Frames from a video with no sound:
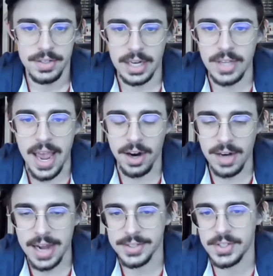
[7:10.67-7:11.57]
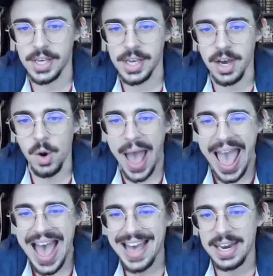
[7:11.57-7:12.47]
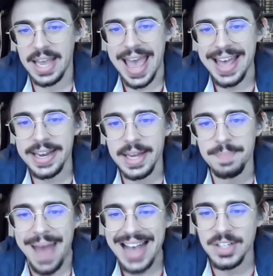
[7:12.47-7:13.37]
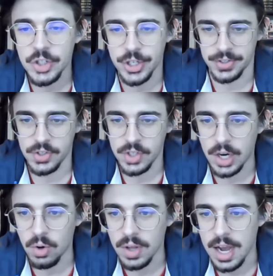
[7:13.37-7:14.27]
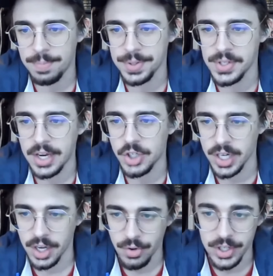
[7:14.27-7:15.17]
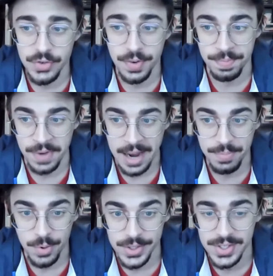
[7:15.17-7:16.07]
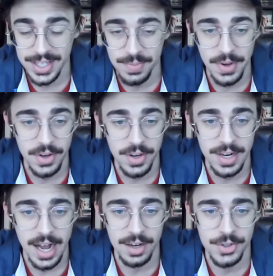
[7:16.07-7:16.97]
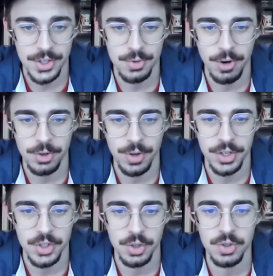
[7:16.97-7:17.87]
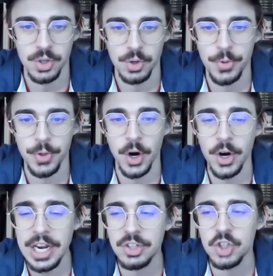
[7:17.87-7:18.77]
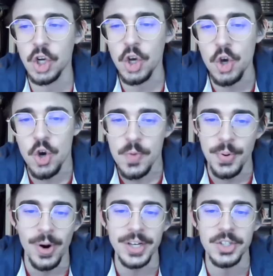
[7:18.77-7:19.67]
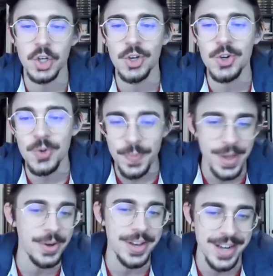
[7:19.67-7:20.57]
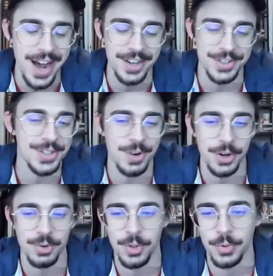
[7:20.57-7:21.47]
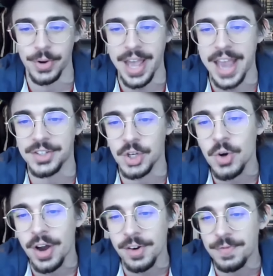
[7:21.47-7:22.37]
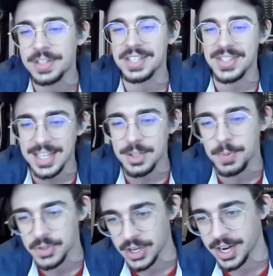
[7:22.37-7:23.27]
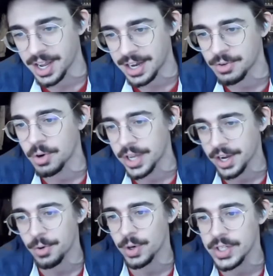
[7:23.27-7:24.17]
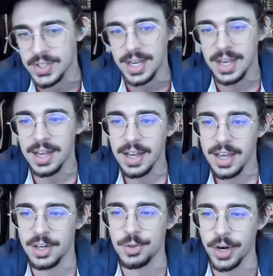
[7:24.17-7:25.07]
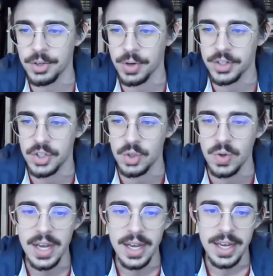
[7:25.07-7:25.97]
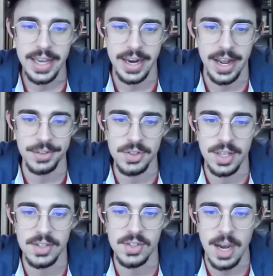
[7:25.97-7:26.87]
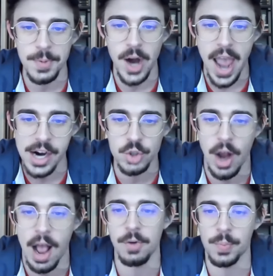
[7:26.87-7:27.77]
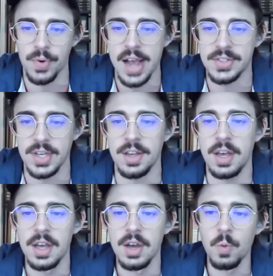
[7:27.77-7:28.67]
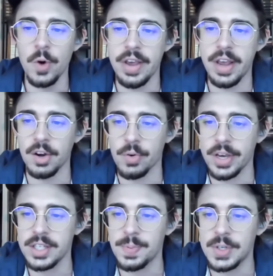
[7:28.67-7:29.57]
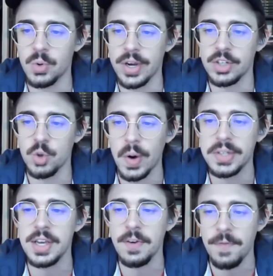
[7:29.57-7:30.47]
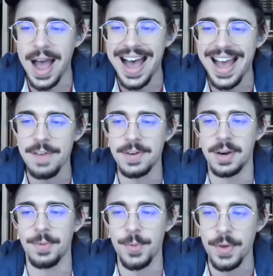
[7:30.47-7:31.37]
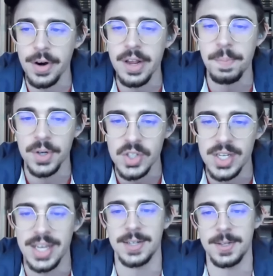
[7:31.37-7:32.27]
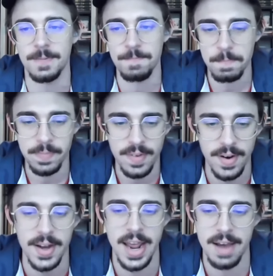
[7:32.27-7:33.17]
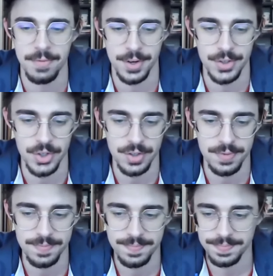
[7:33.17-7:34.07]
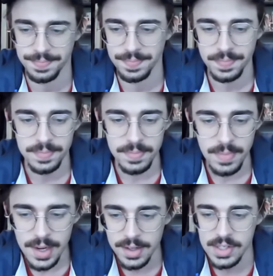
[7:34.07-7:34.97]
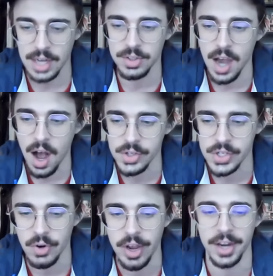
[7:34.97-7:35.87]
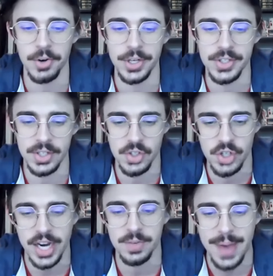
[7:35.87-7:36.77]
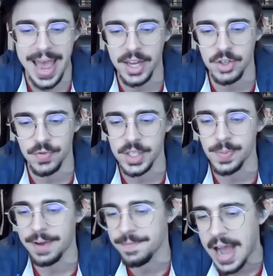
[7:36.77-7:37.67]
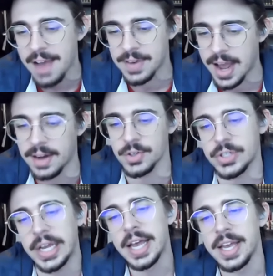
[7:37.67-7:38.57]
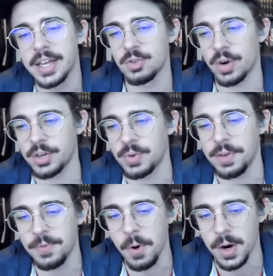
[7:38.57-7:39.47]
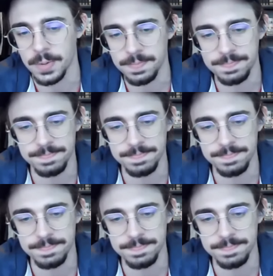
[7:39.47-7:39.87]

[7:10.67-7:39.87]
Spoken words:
Delta Airlines CEO Ed Bastian's total compensation increased from $9.6 million in 2022 to $32.2 million in 2023, a 256% annual increase. In 2022, he announced that summer air travel pricing would increase between 25 and 30% on average. Delta also increased its checked baggage fees by $5 in 2024.